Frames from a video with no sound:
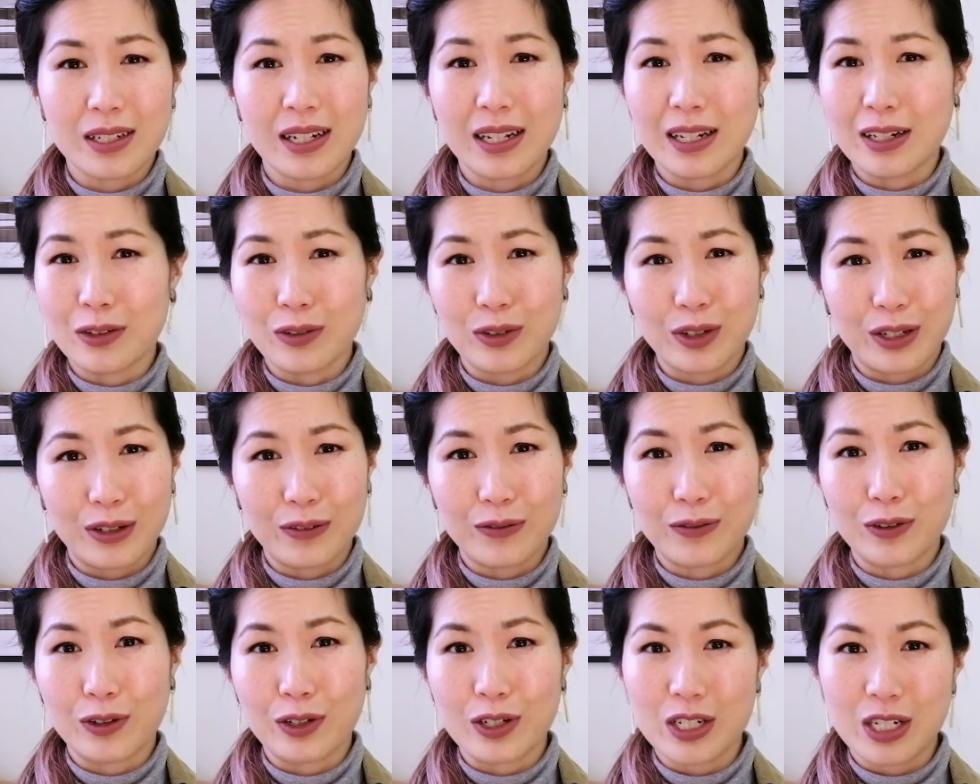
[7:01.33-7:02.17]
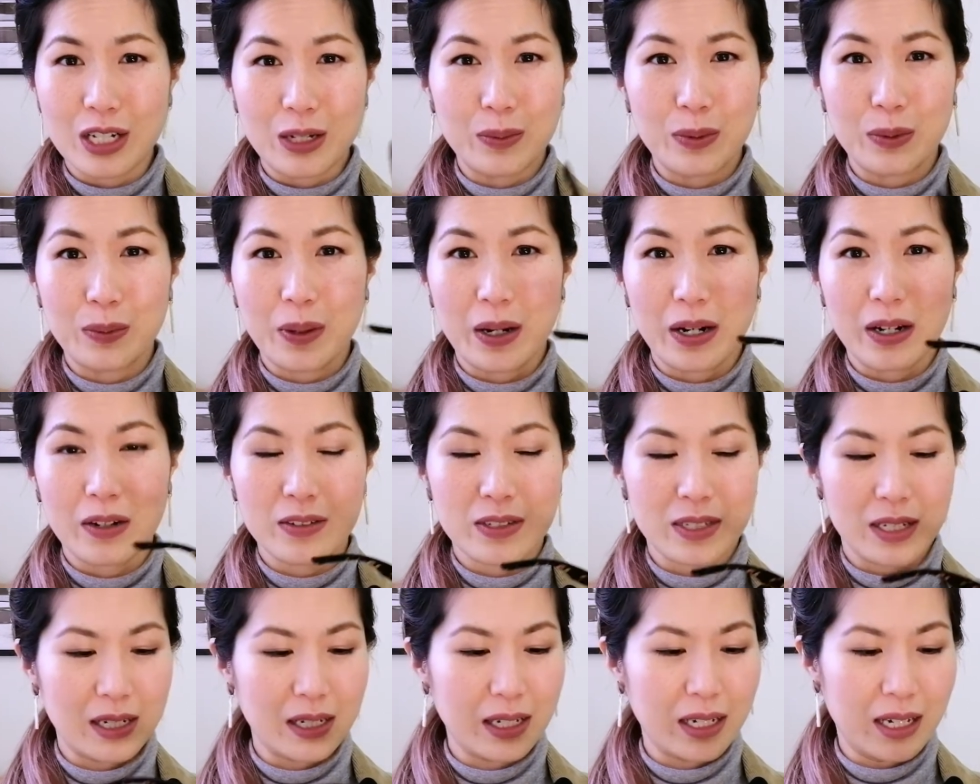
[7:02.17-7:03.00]
in looking for a cheaper pair of
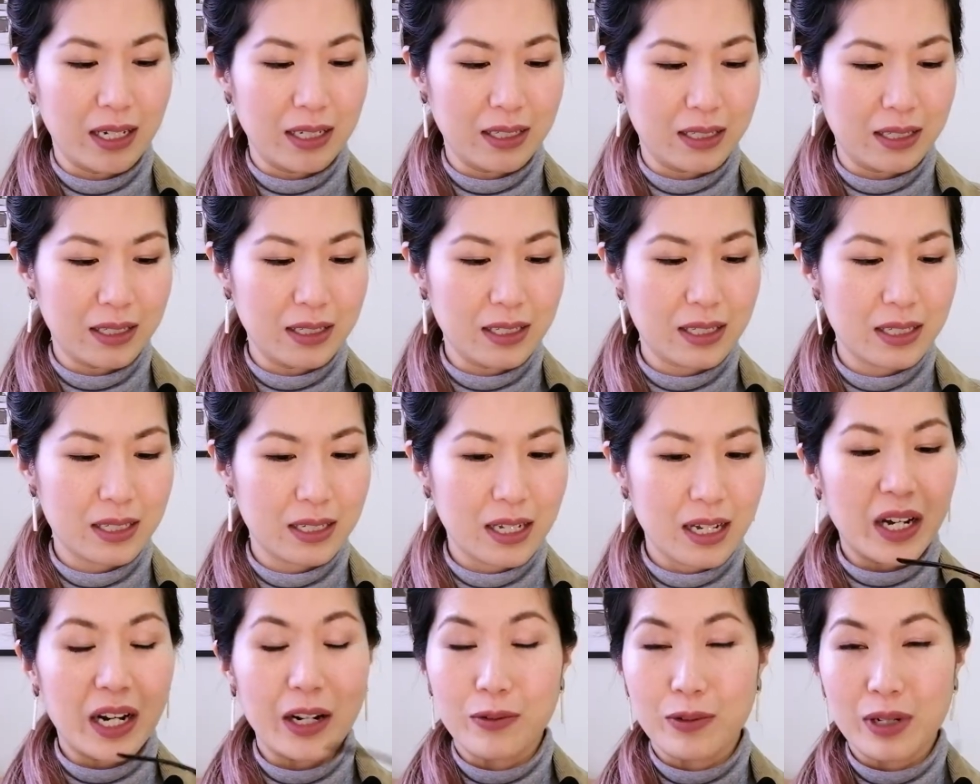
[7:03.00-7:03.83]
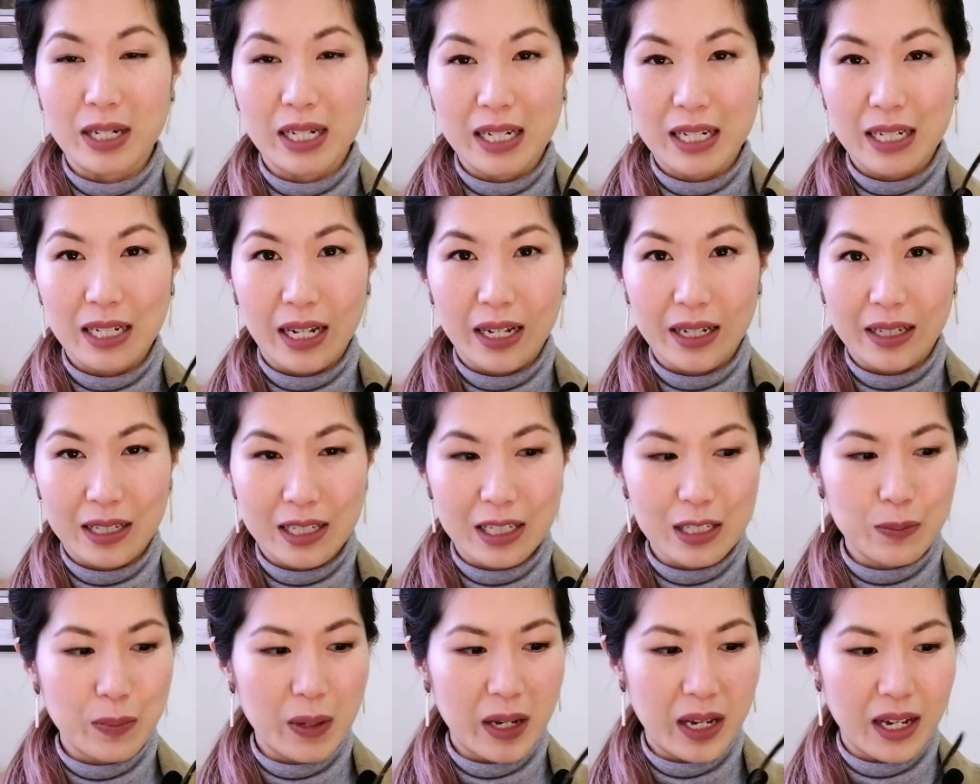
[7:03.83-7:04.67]
sunglasses. I really like
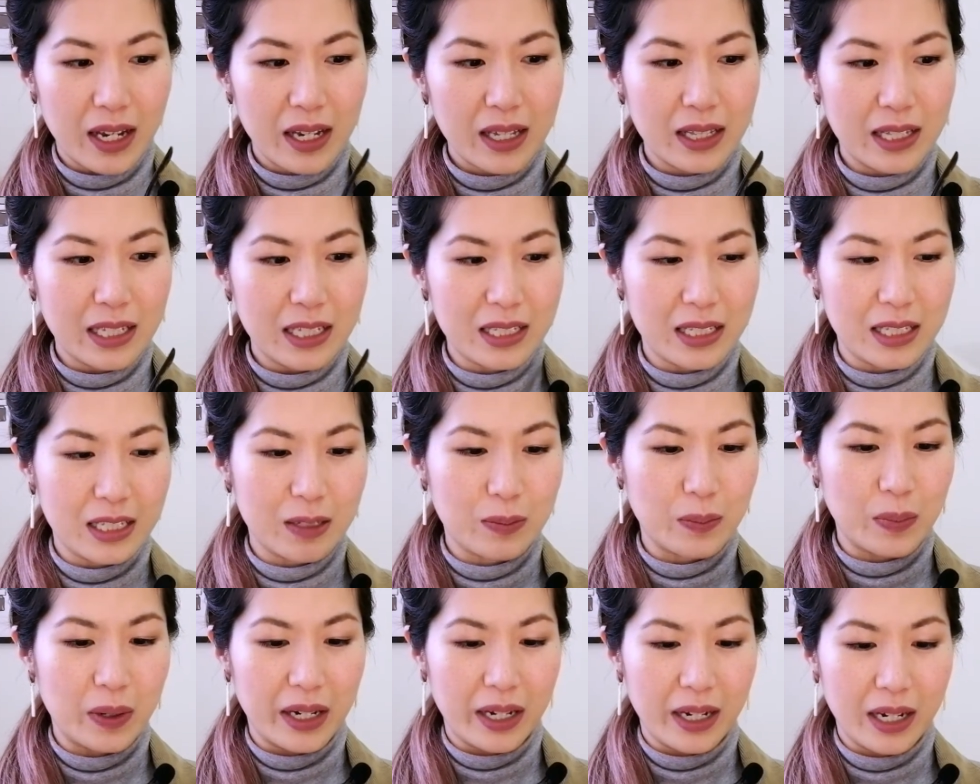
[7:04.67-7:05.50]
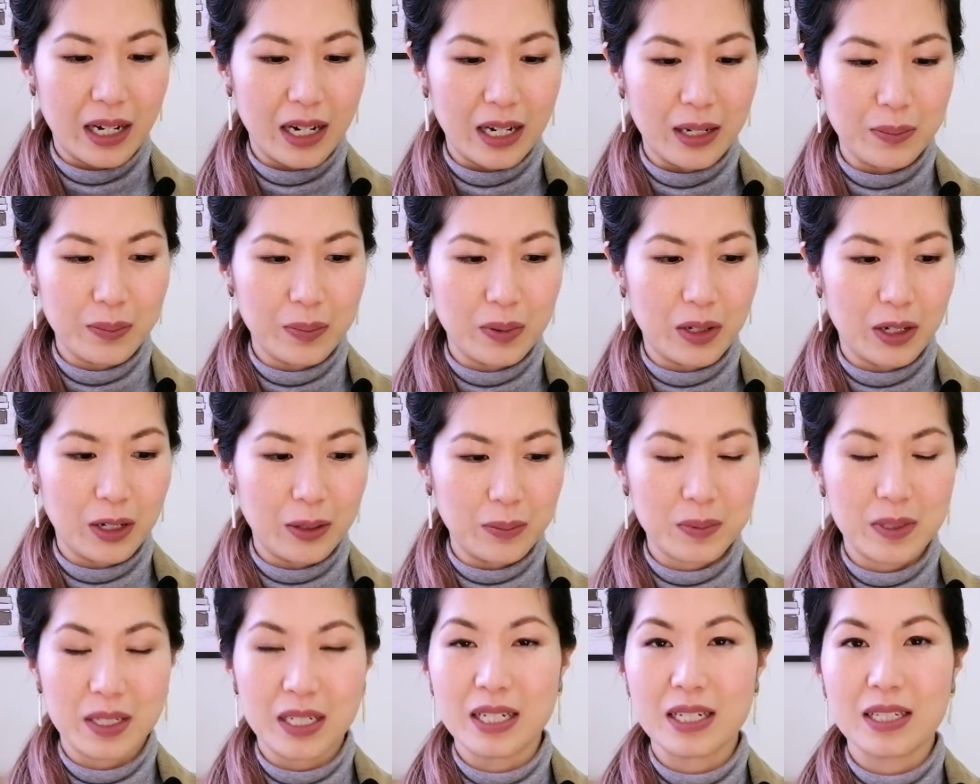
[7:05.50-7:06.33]
this pair. This is by Hump
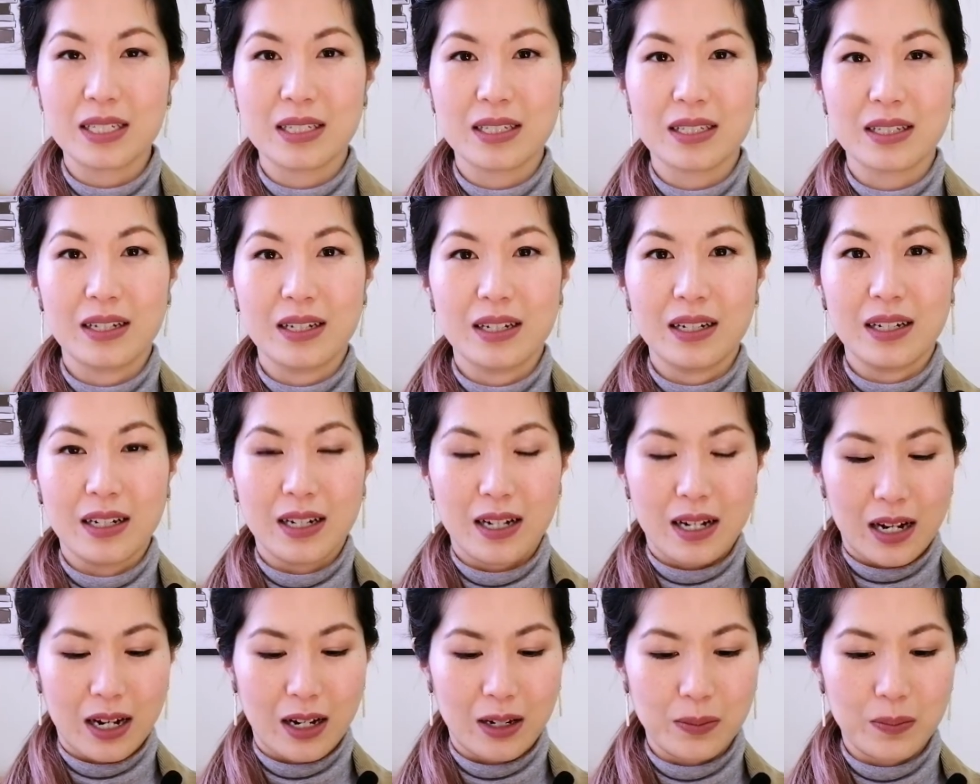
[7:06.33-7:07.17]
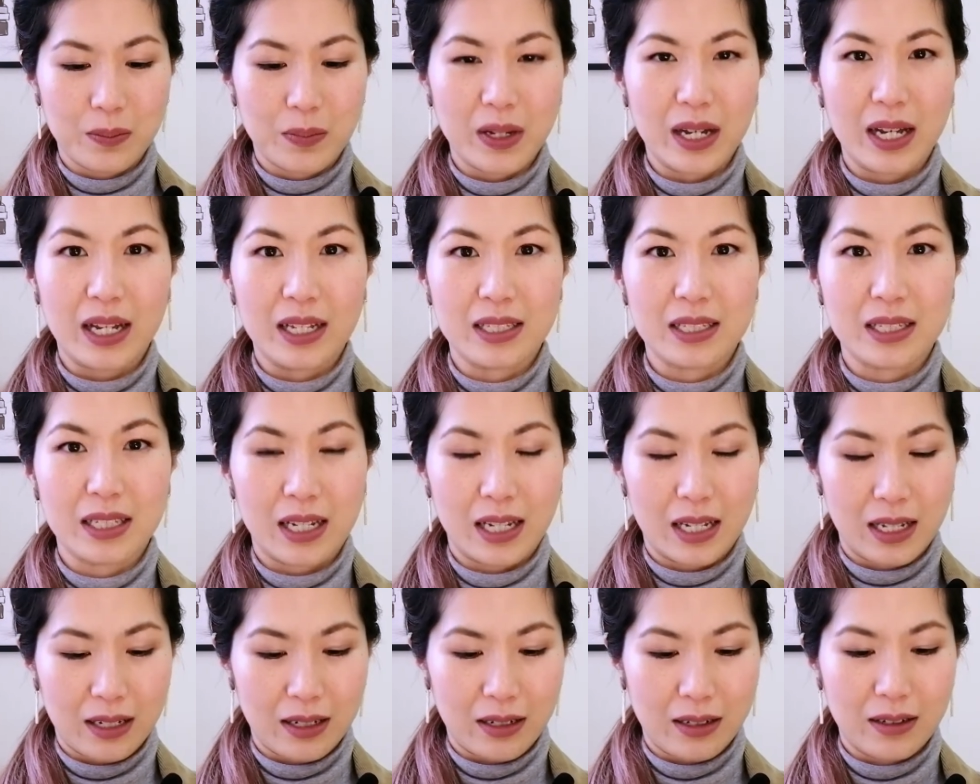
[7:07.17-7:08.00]
Optics. Hump as
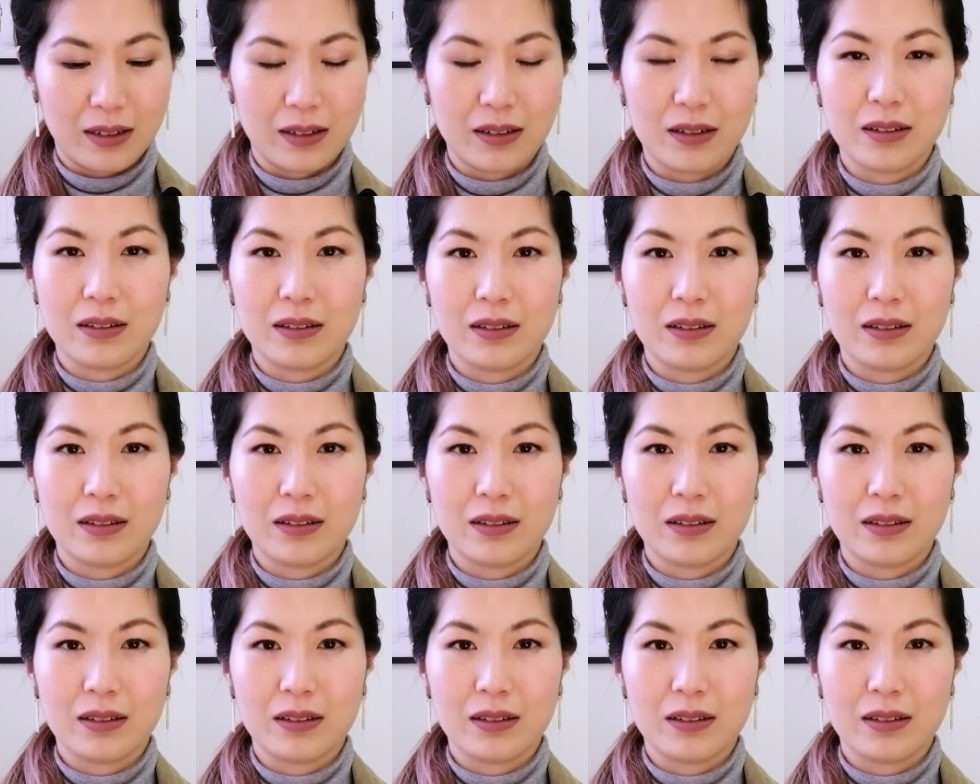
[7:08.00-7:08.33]
in